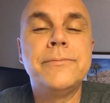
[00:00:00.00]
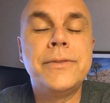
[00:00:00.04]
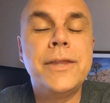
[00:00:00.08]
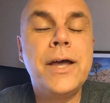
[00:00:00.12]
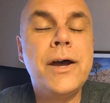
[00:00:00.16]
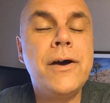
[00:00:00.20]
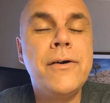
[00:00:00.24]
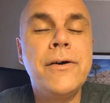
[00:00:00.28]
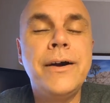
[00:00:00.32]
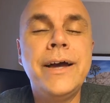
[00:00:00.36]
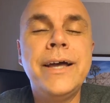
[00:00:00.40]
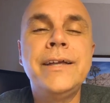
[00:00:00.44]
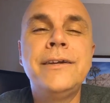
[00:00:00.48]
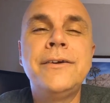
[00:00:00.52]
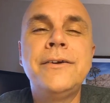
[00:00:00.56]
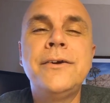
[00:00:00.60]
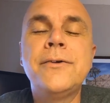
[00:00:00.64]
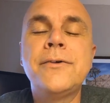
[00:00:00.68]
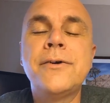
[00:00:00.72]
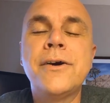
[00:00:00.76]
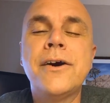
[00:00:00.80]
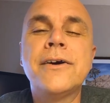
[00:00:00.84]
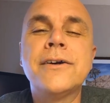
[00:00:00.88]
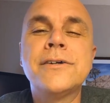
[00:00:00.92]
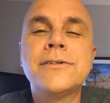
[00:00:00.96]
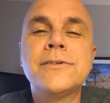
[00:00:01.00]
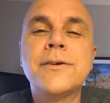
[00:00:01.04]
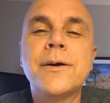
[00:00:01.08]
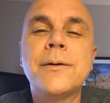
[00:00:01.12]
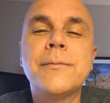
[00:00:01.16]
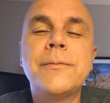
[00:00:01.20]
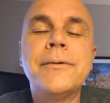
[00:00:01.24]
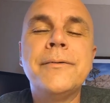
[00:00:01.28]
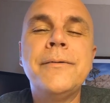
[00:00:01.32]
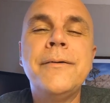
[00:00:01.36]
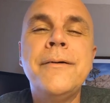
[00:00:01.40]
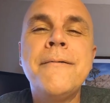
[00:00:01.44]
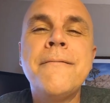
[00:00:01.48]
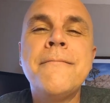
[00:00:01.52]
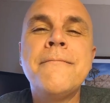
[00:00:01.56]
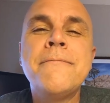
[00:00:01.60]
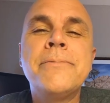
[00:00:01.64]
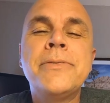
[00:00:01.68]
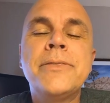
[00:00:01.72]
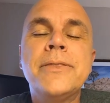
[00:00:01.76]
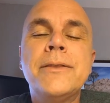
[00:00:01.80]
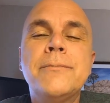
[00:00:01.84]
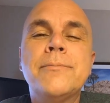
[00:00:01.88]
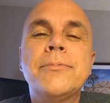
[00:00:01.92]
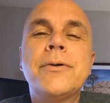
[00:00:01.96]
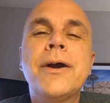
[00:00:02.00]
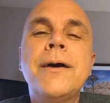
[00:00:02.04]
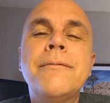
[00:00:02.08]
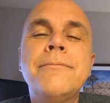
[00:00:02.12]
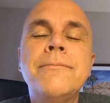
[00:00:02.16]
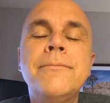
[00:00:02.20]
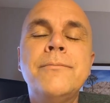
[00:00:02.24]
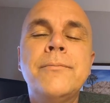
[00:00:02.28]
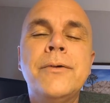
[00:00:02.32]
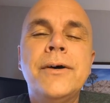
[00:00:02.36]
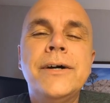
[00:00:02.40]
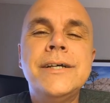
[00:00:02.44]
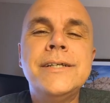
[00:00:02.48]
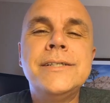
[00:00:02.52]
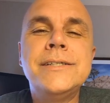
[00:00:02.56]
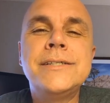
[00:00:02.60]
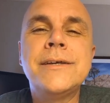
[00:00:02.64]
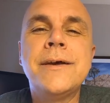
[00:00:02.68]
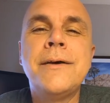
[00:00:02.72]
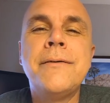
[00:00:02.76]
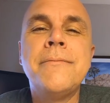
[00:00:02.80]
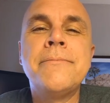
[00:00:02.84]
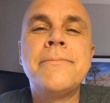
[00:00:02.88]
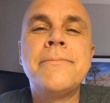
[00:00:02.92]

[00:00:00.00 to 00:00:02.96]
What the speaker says: No, I had no car trouble. The problem was